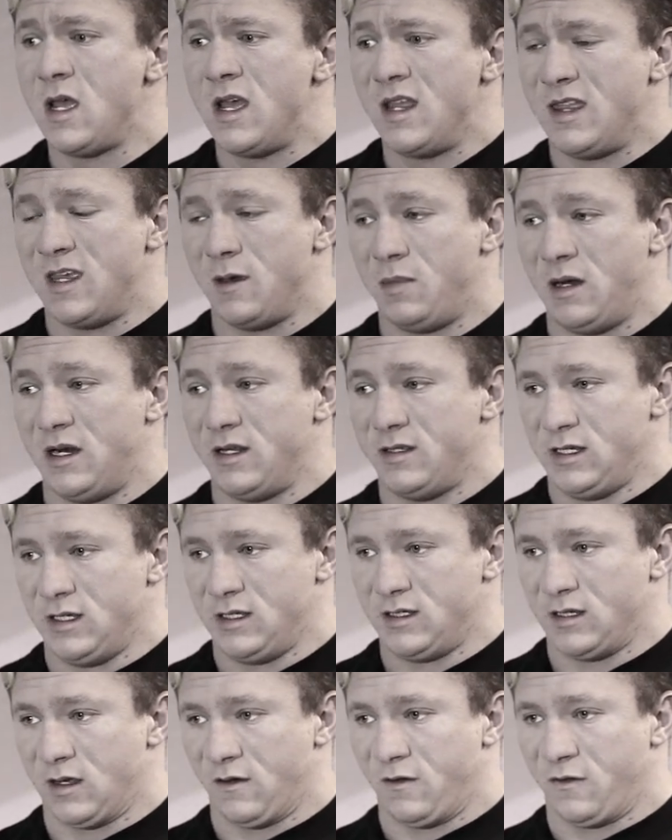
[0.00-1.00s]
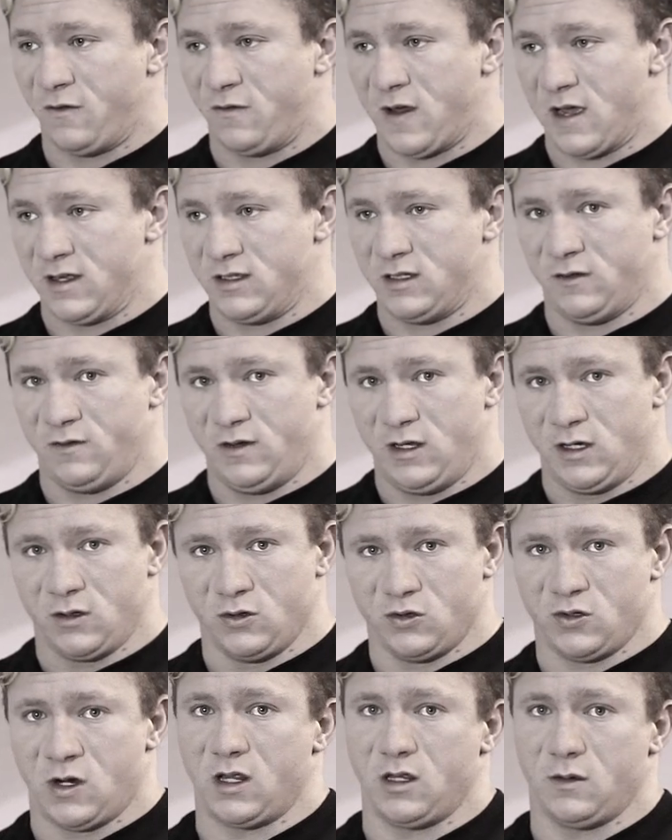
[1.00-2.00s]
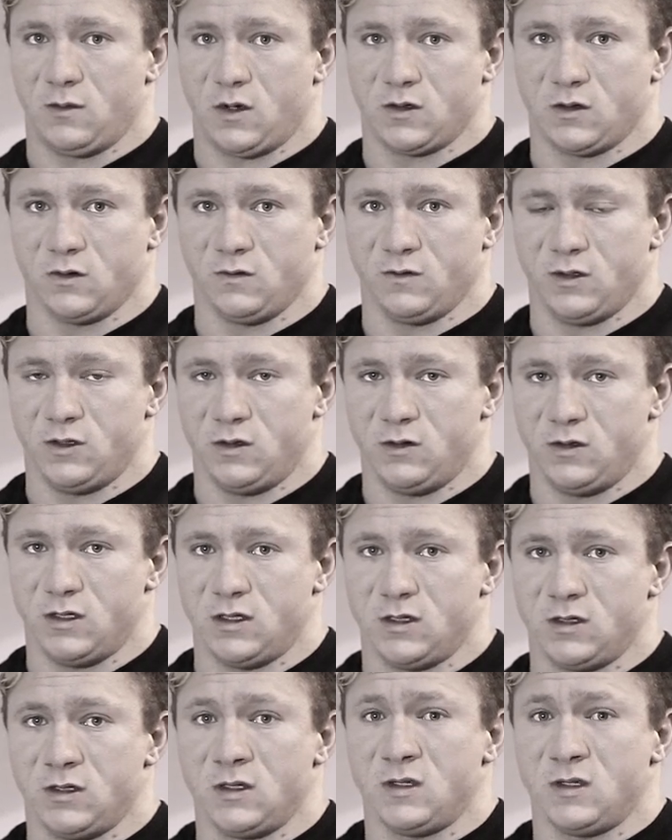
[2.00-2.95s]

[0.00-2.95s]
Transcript: the ability to effectively contract the muscle reduces.